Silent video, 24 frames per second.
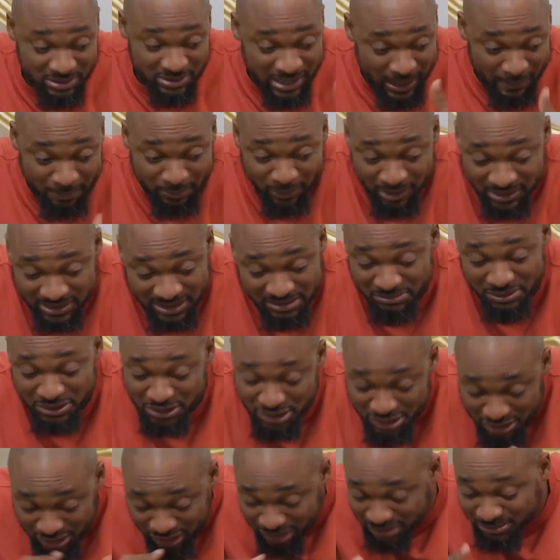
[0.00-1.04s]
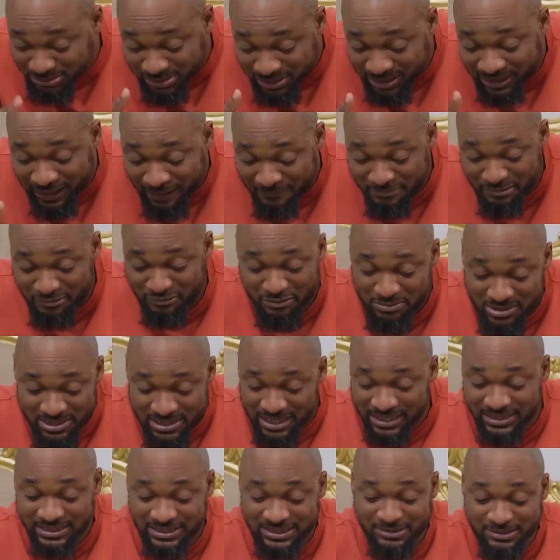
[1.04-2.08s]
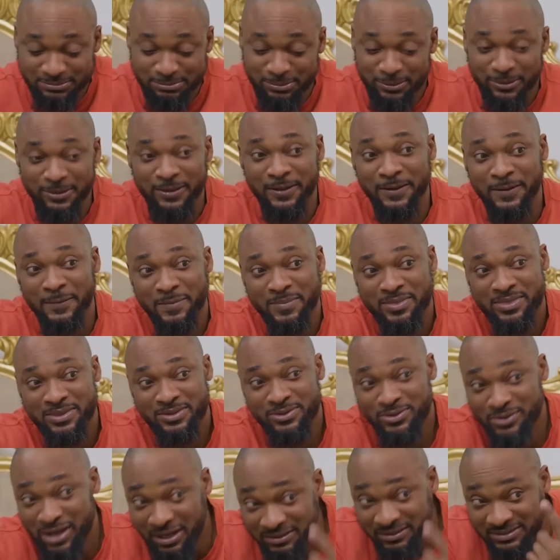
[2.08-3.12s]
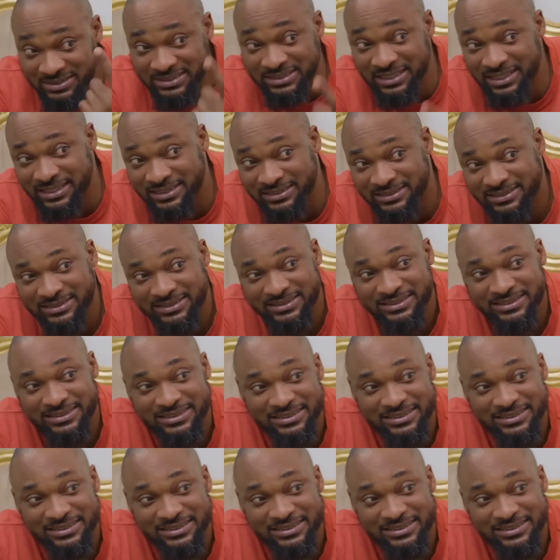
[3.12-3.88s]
be applauding me. You should just be clapping for me that this boy, you have sense.